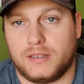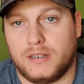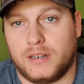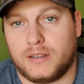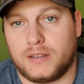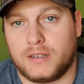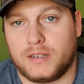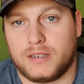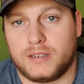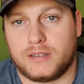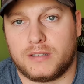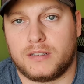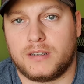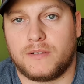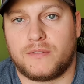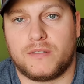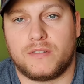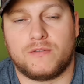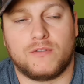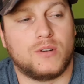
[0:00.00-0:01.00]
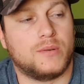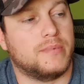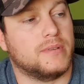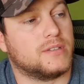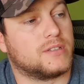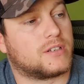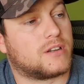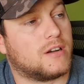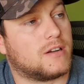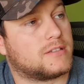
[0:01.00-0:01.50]
you know, these different
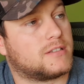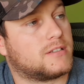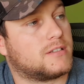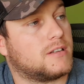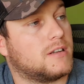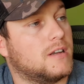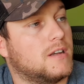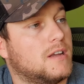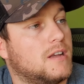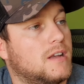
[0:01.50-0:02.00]
Rubens cost,